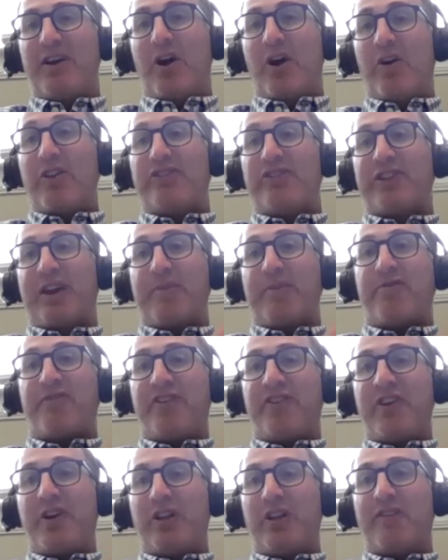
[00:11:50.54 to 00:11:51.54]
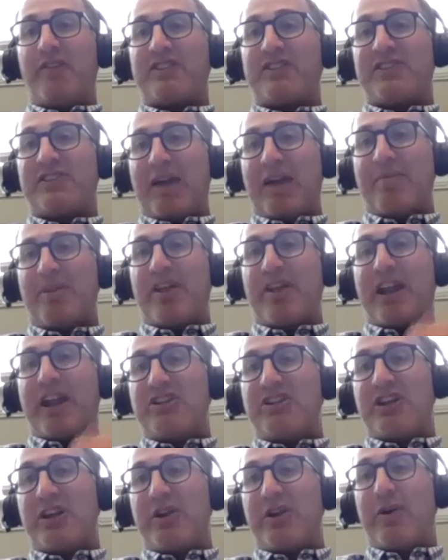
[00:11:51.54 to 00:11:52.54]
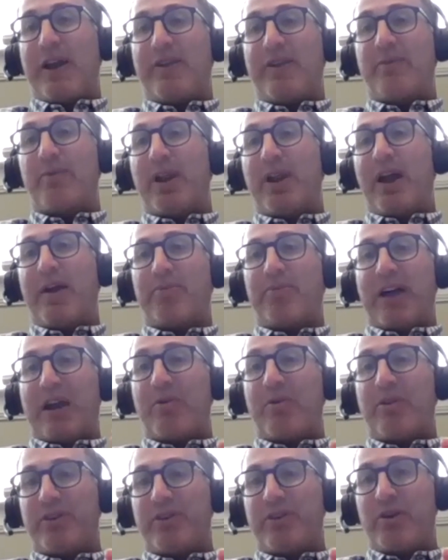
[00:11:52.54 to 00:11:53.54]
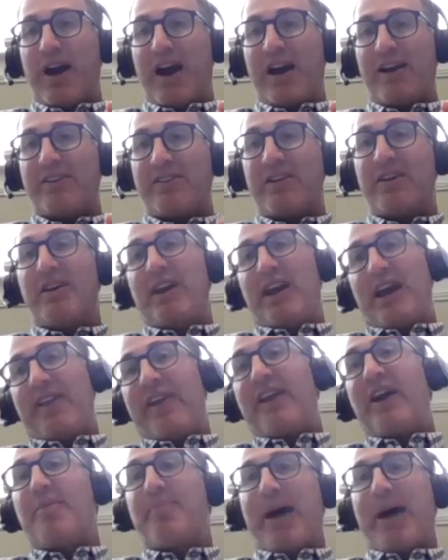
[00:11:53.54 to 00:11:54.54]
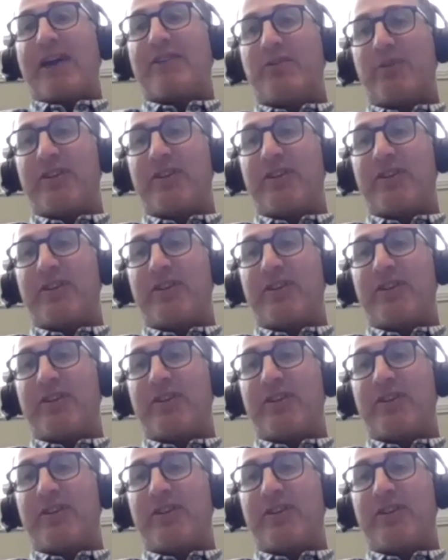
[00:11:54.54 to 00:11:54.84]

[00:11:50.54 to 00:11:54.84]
or the same feel of excitement that I generate when I play with you guys, and they come back to